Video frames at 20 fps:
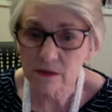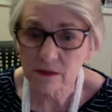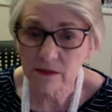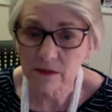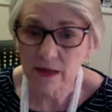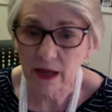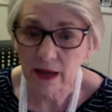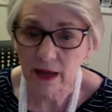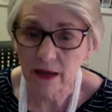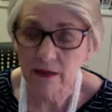
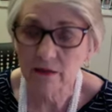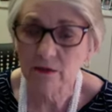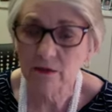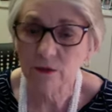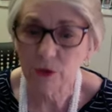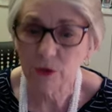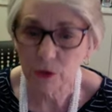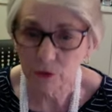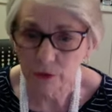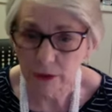that
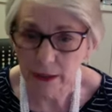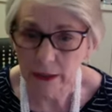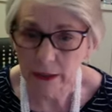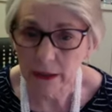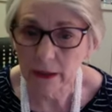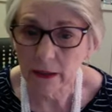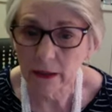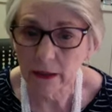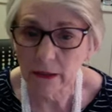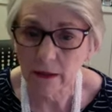
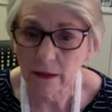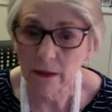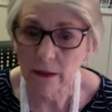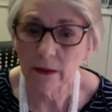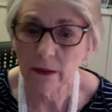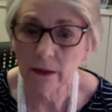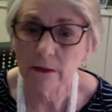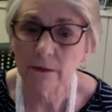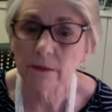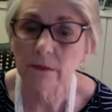journey
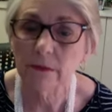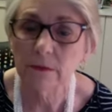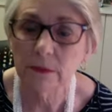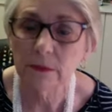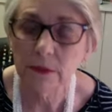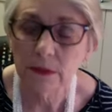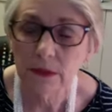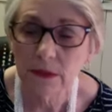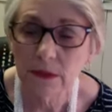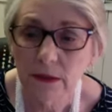on
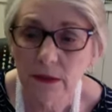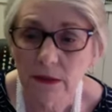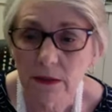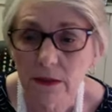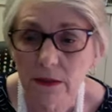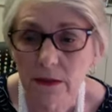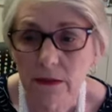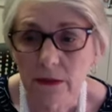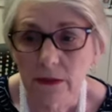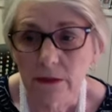
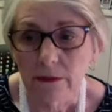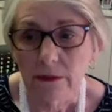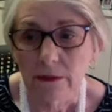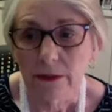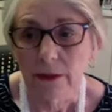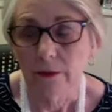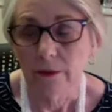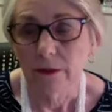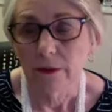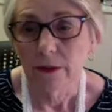
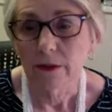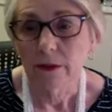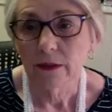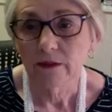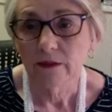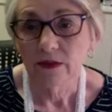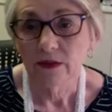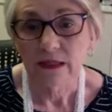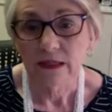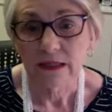the
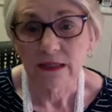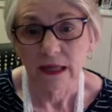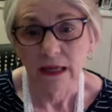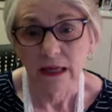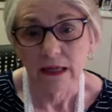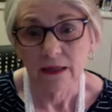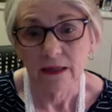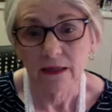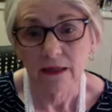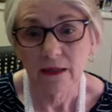living
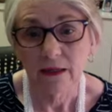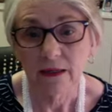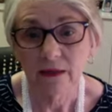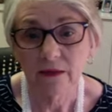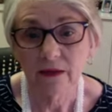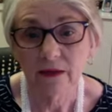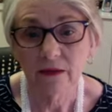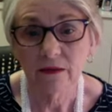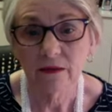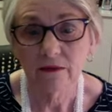side, in
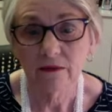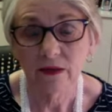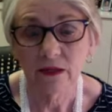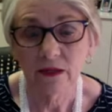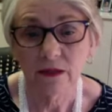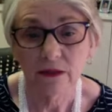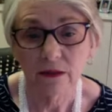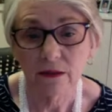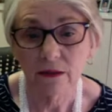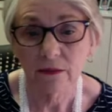the
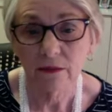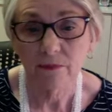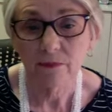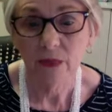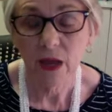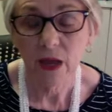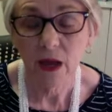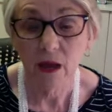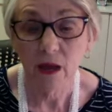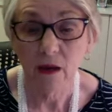living
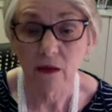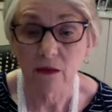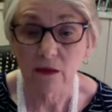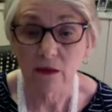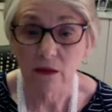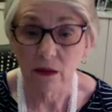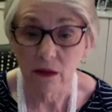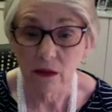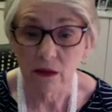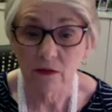
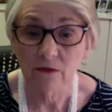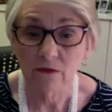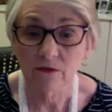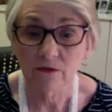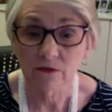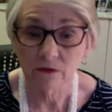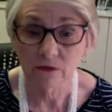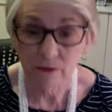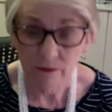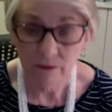hell of
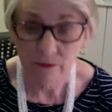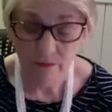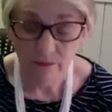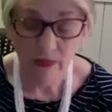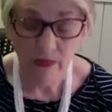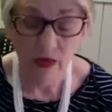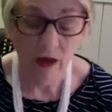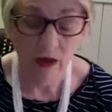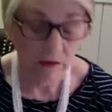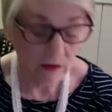
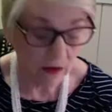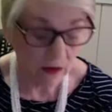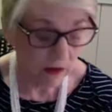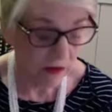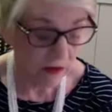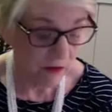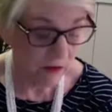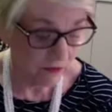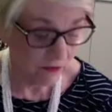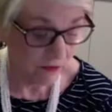that
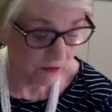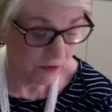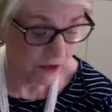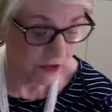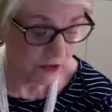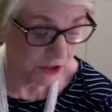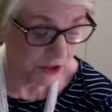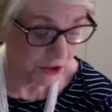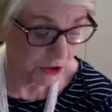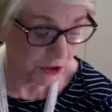kind of
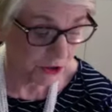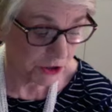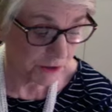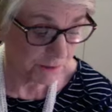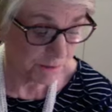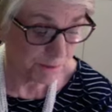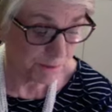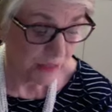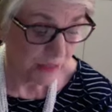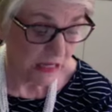
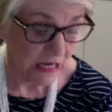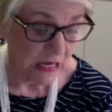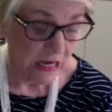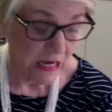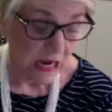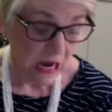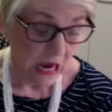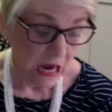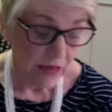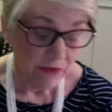addiction.
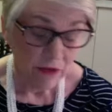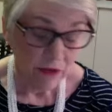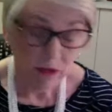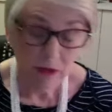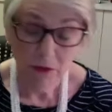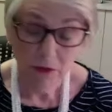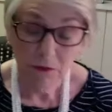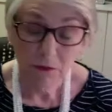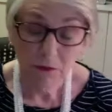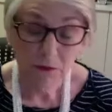And then the
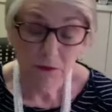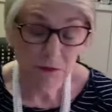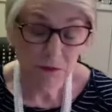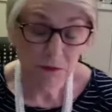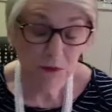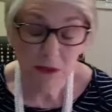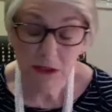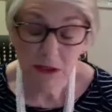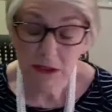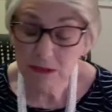other
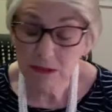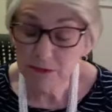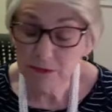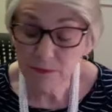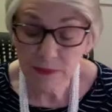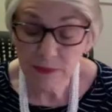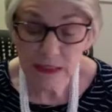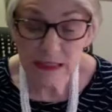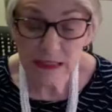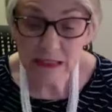
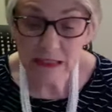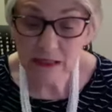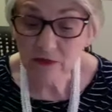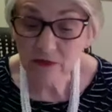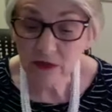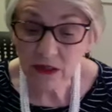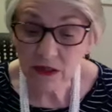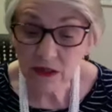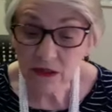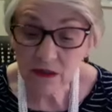piece of
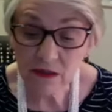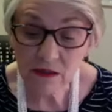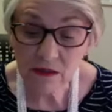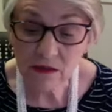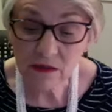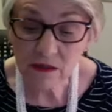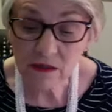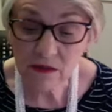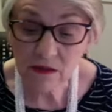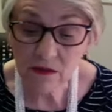it
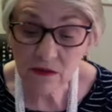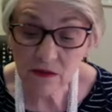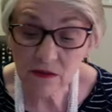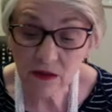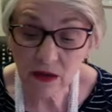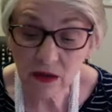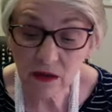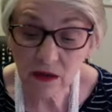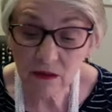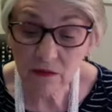is
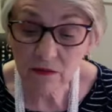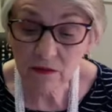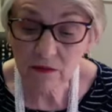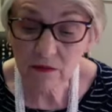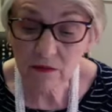that